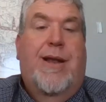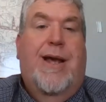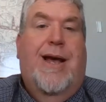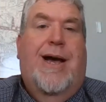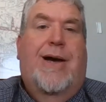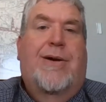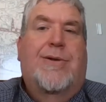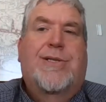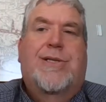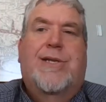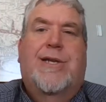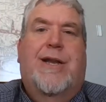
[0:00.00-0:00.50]

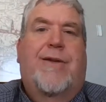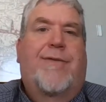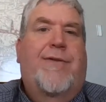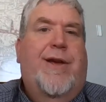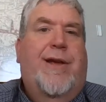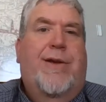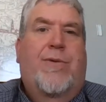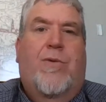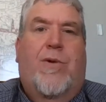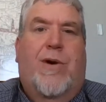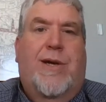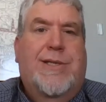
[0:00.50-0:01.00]
How
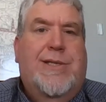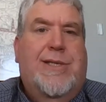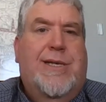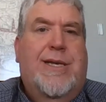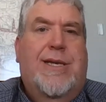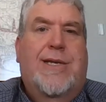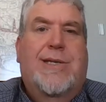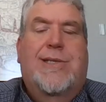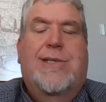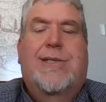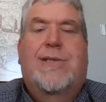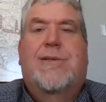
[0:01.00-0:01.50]
significant was
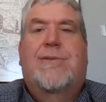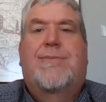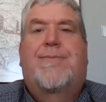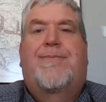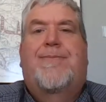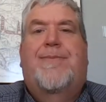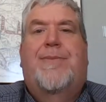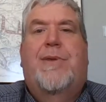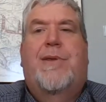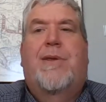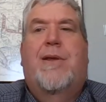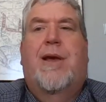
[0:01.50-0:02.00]
this?
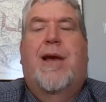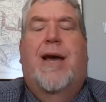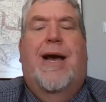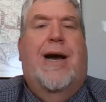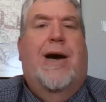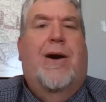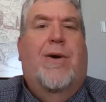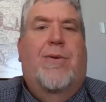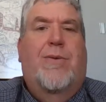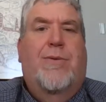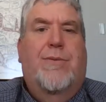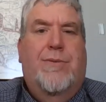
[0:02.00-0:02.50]

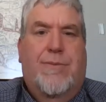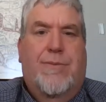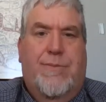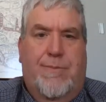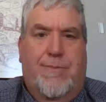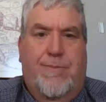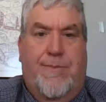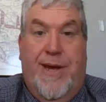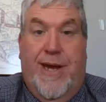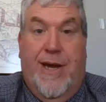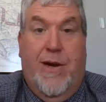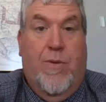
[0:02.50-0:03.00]
How
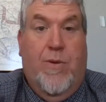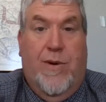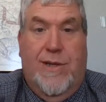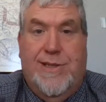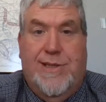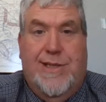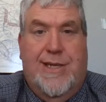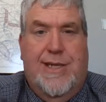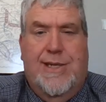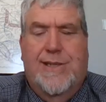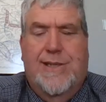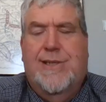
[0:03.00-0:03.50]
big
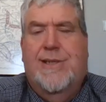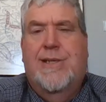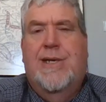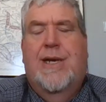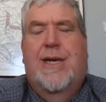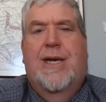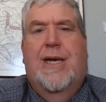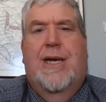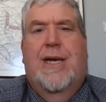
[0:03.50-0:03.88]
was this?